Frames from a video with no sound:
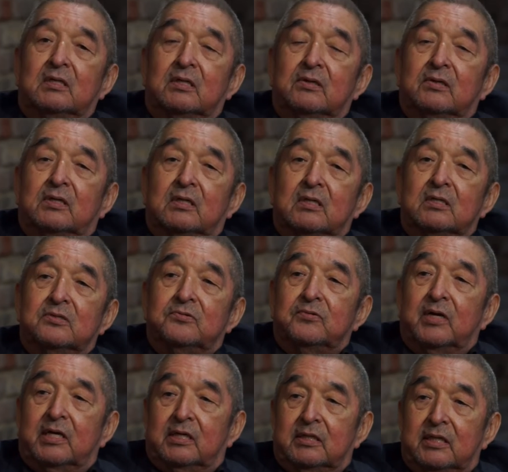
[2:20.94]
another
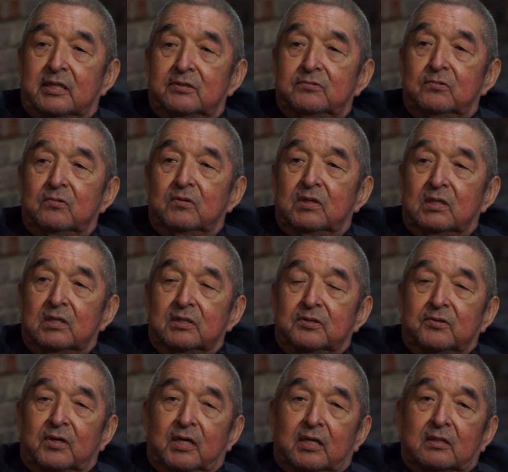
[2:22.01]
contract, an escrow
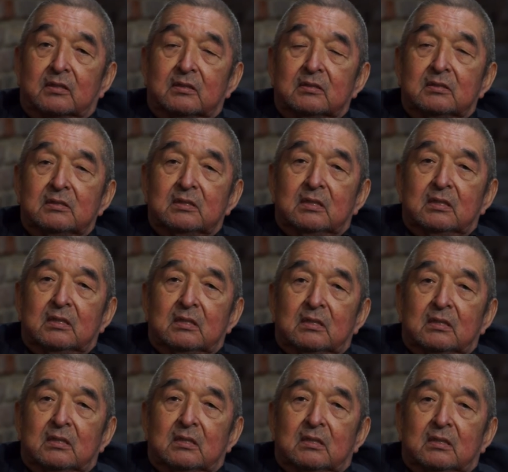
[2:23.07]
contract,
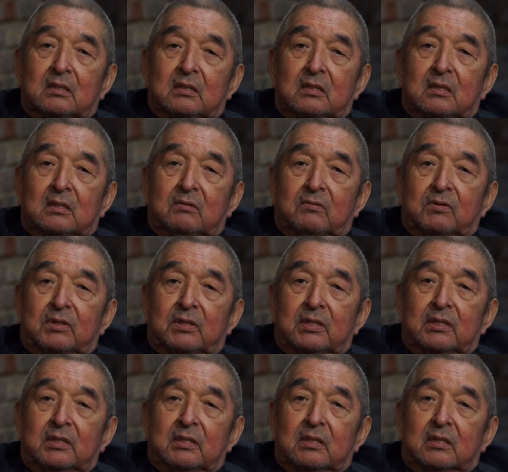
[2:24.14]
with
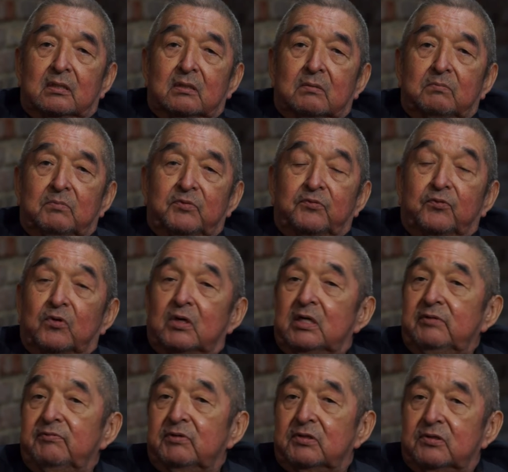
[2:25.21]
the uh, before I
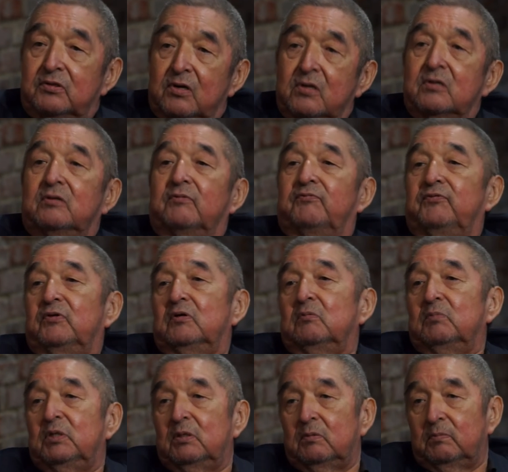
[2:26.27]
even start the
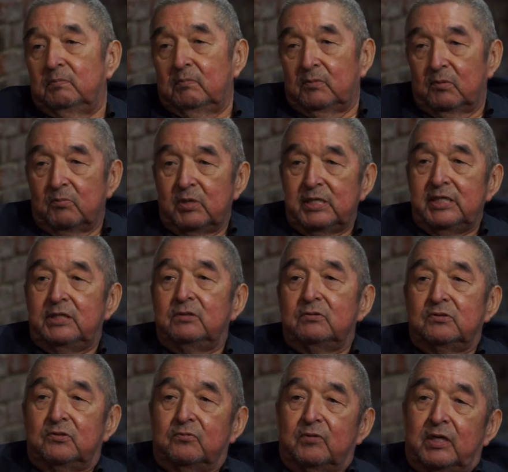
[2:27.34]
film, the the money
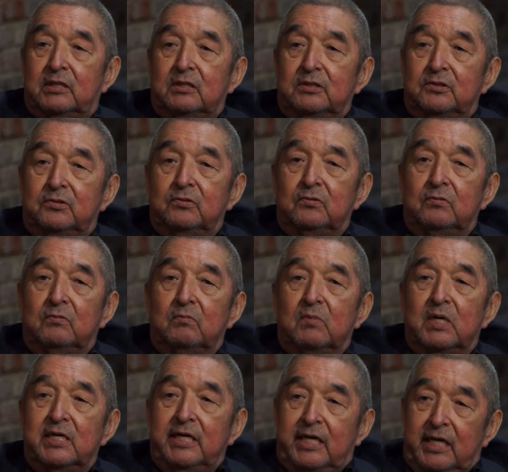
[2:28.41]
goes directly to
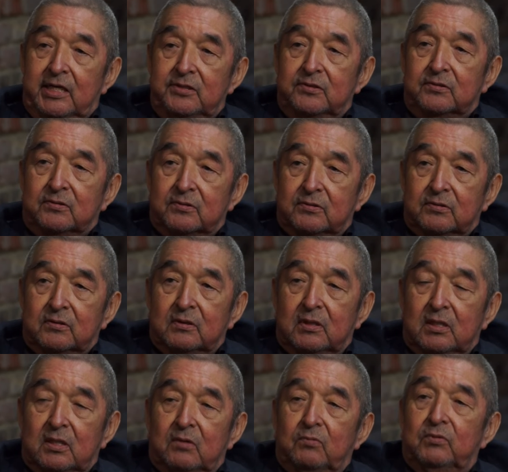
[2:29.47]
my agents,
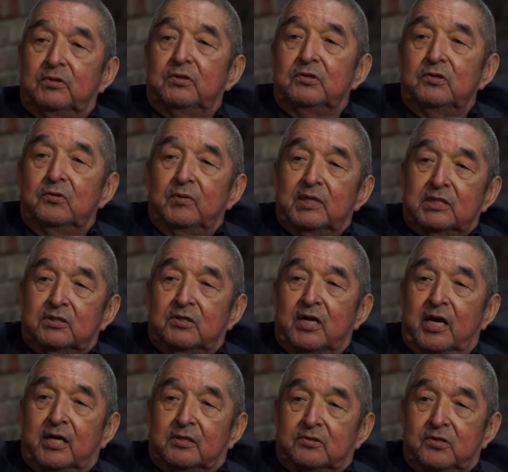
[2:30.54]
with the U.S.
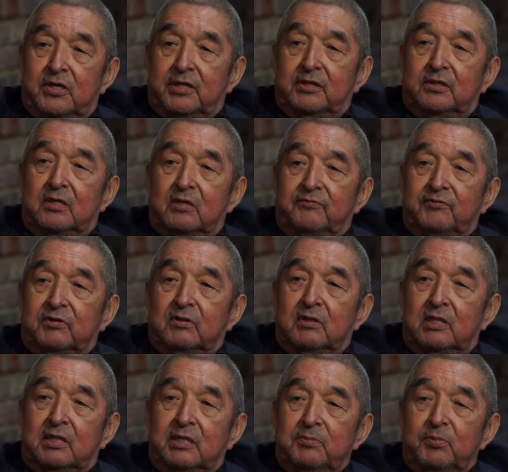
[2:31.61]
tax taken off it,
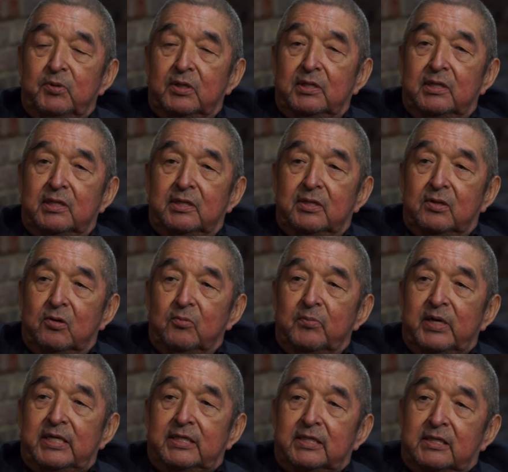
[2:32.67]
and they put it into their
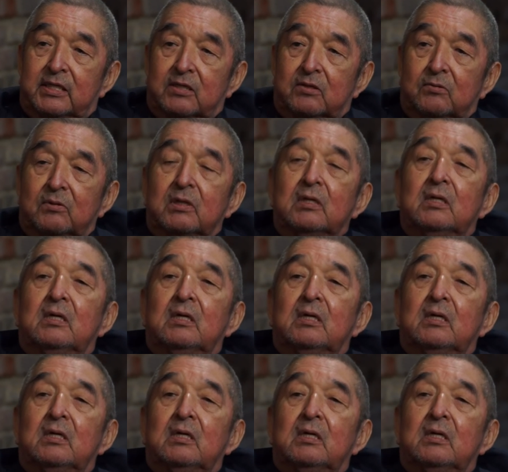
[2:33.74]
bank account,